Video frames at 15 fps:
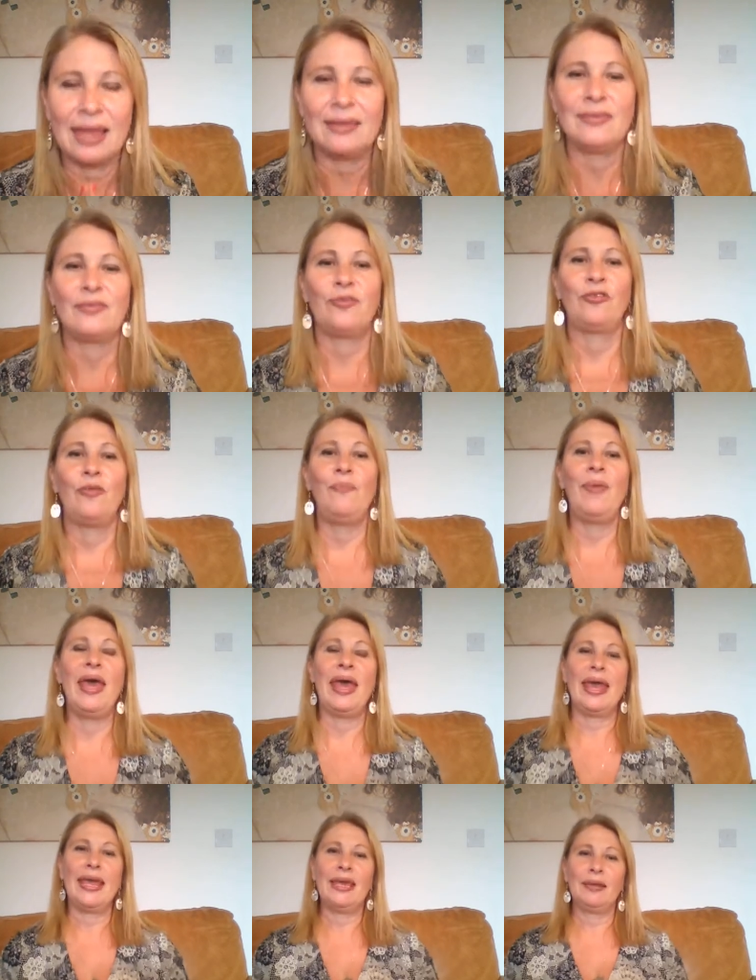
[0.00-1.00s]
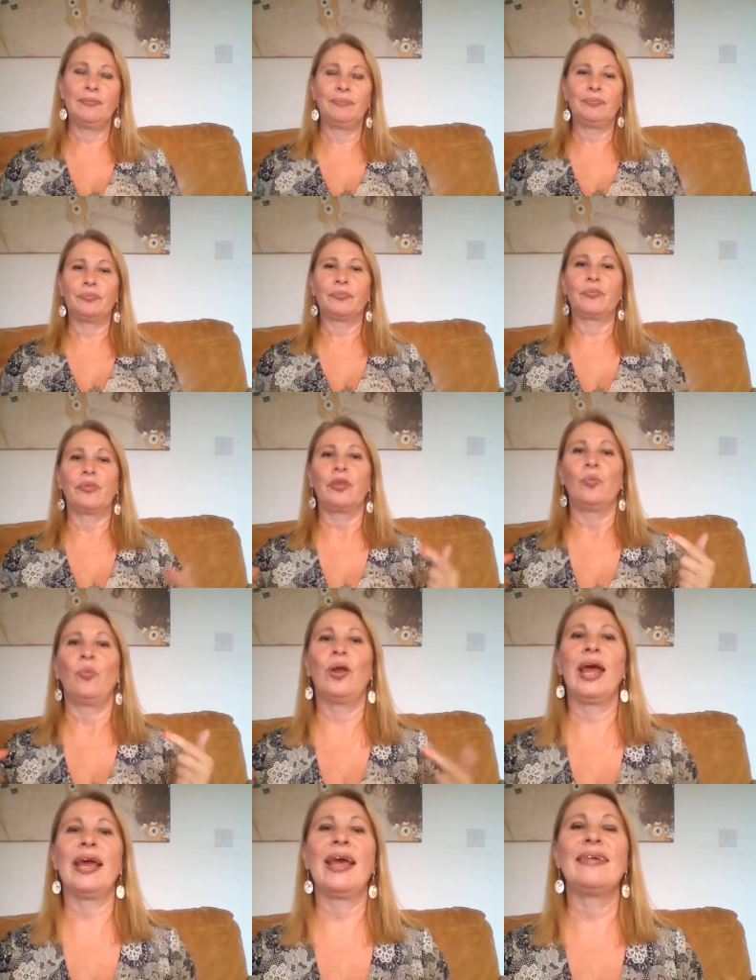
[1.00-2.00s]
for me,
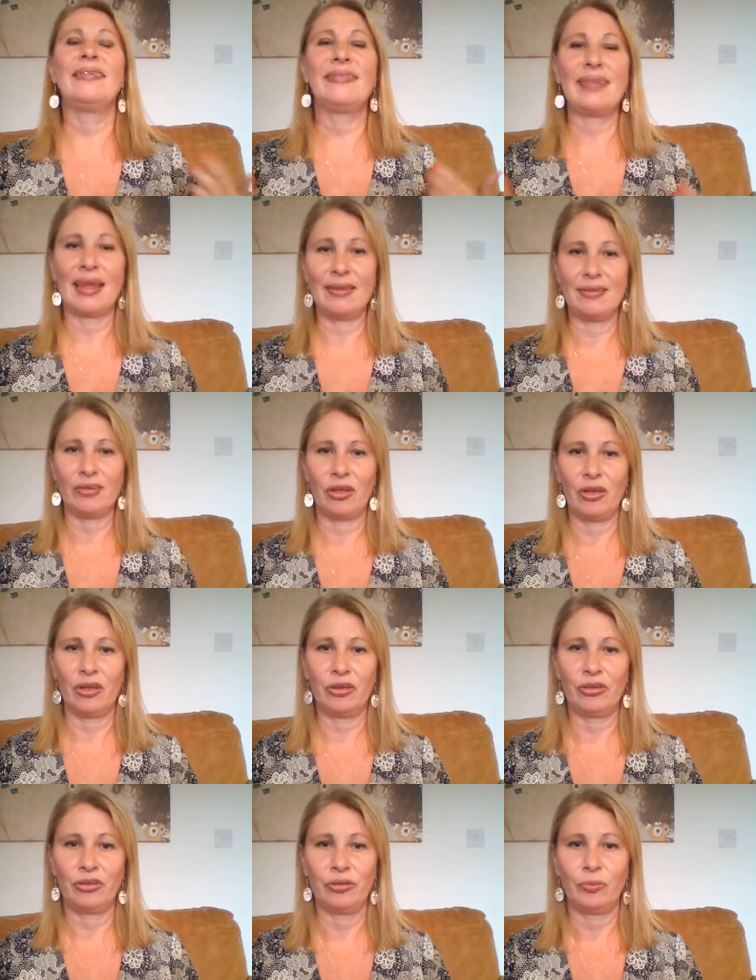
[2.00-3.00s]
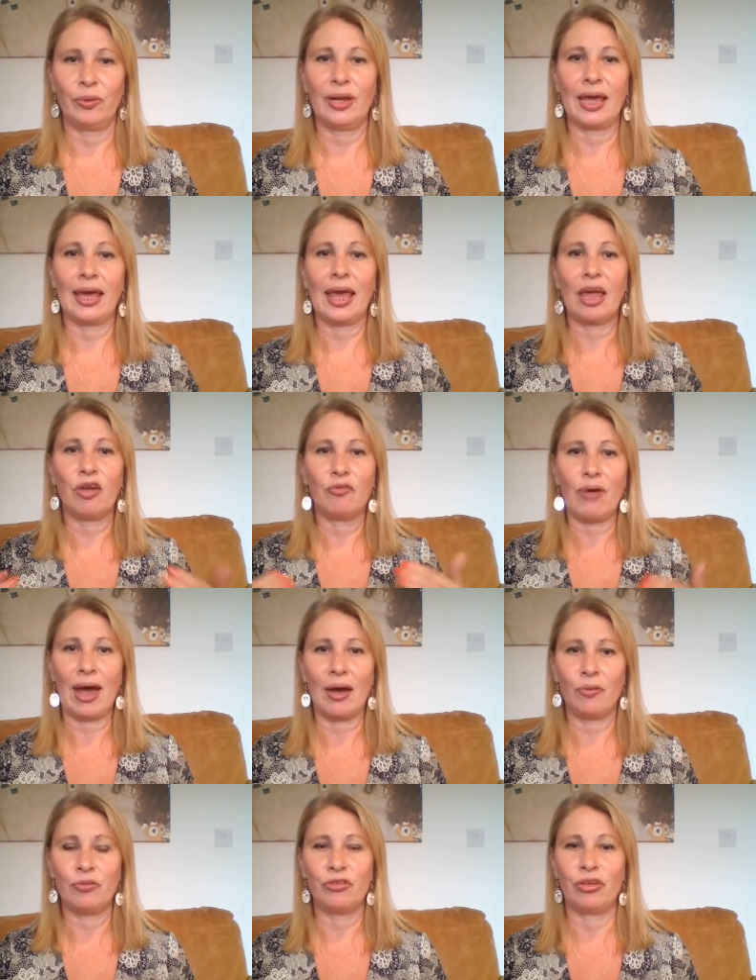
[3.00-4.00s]
when I get centered, when I get
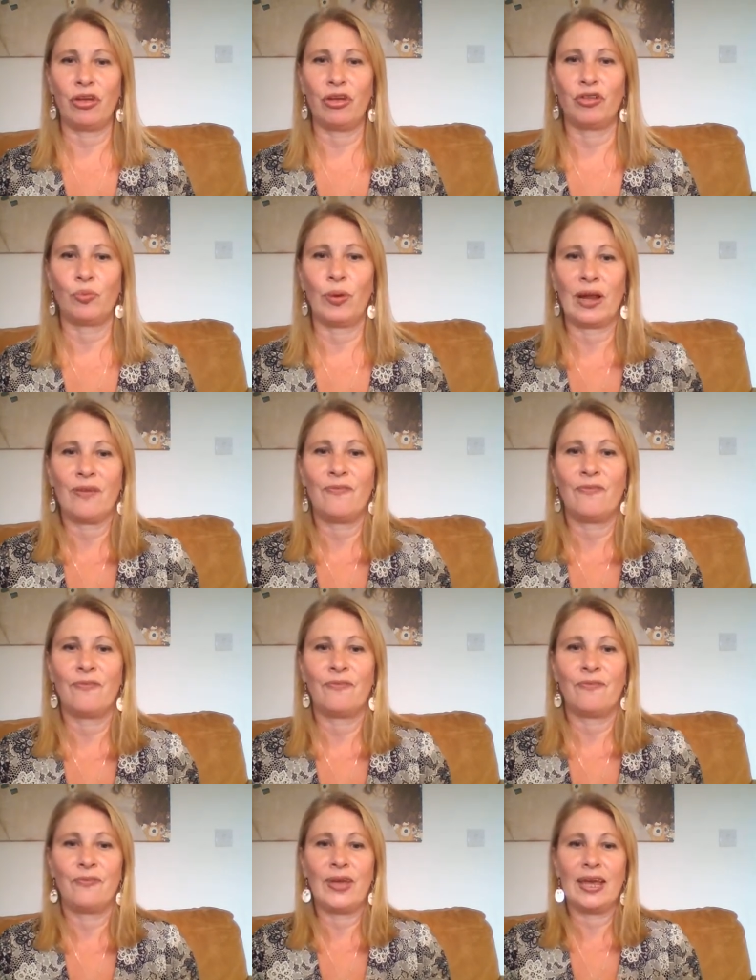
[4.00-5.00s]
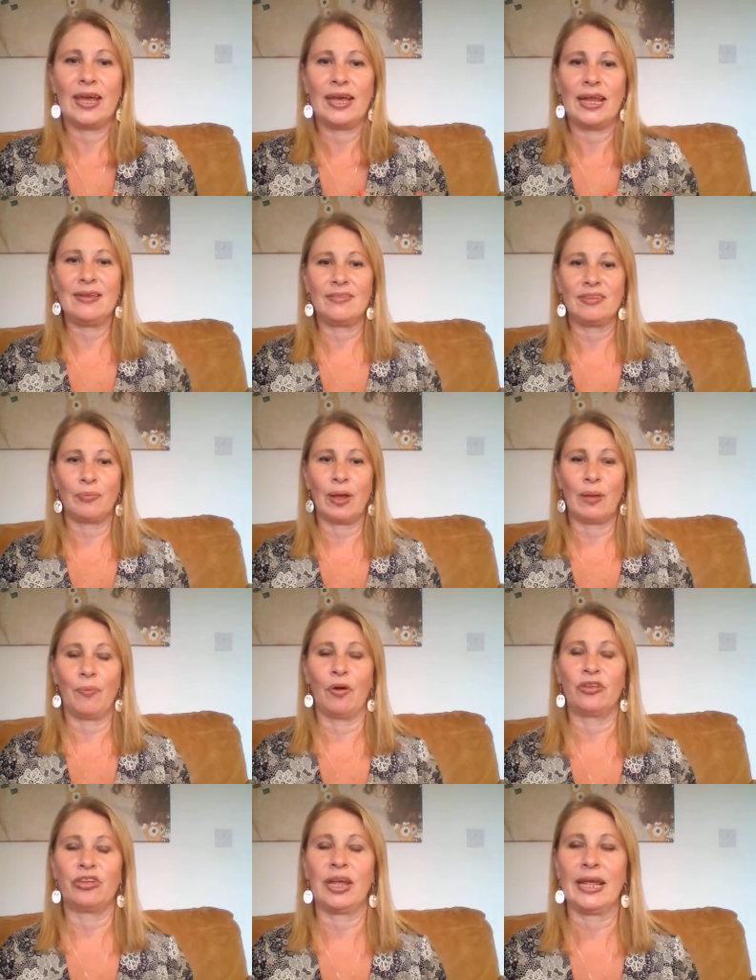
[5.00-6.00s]
grounded, when I feel into my
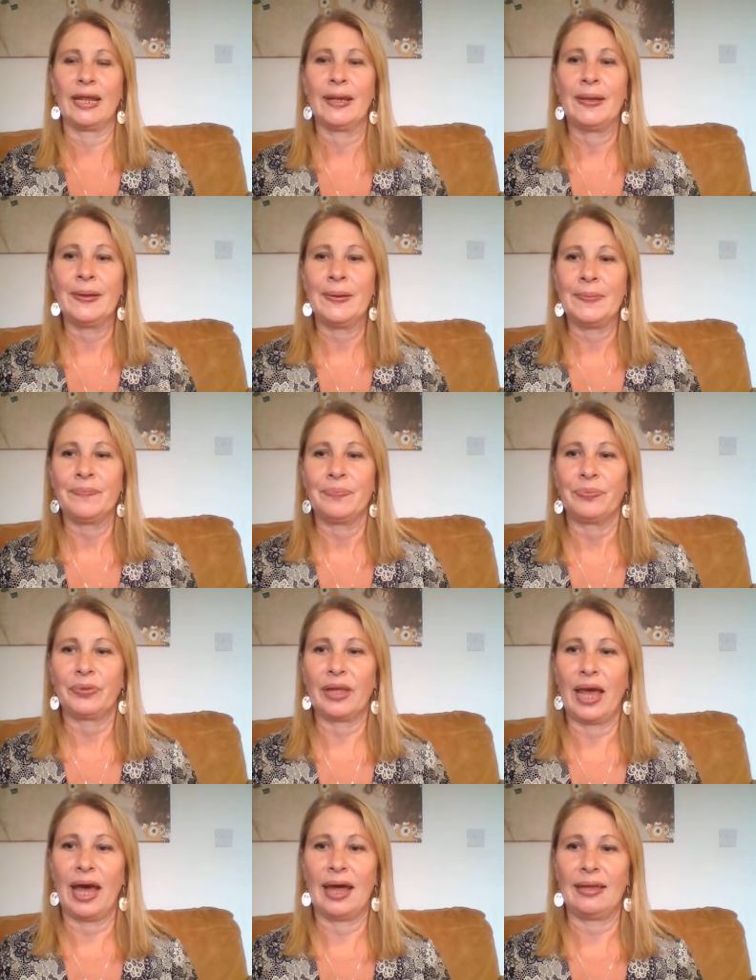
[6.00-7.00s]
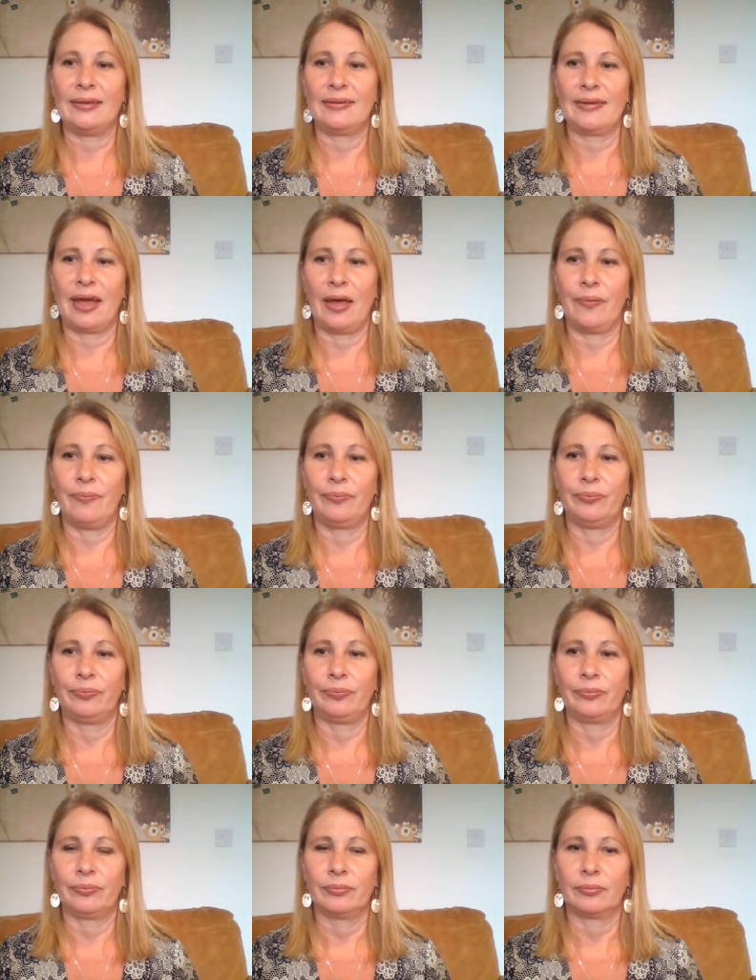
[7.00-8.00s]
body and I
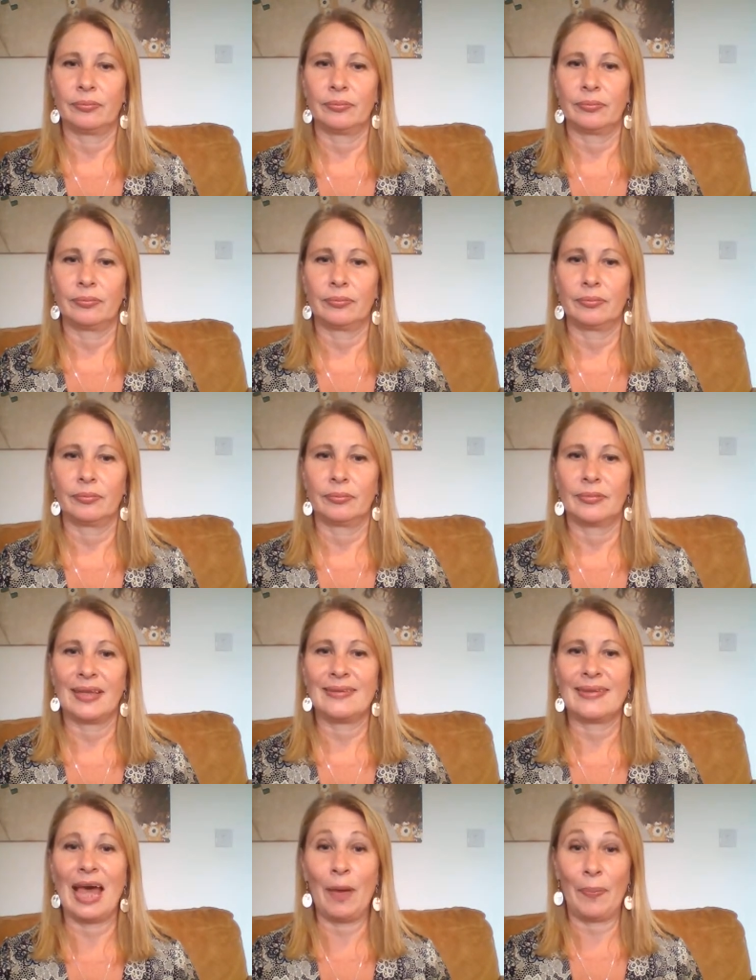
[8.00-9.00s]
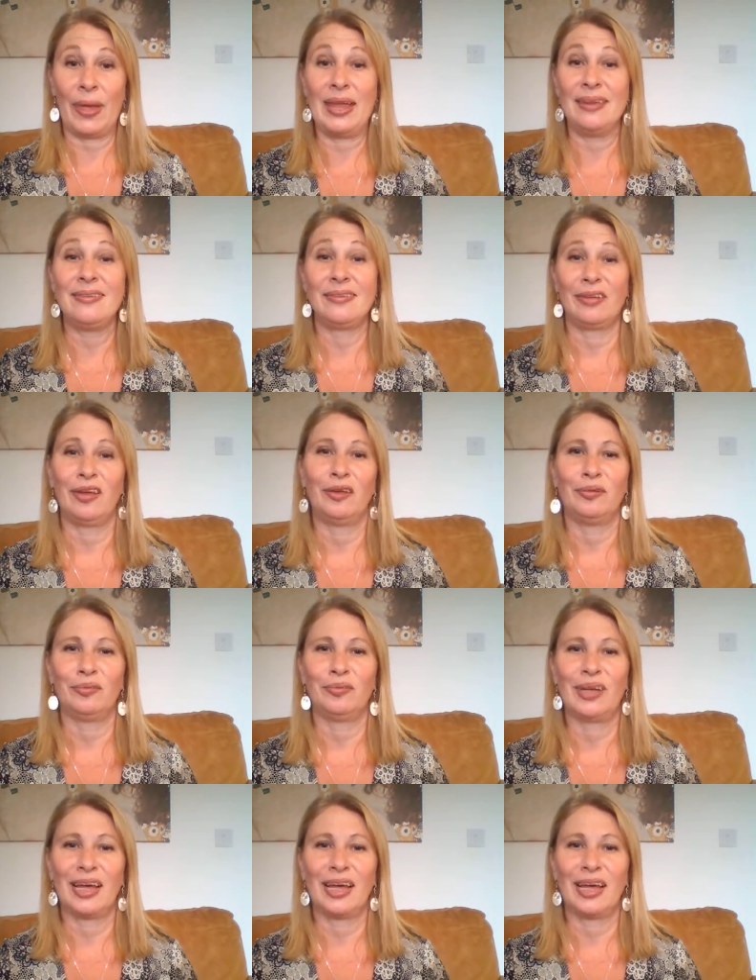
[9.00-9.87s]
can tap into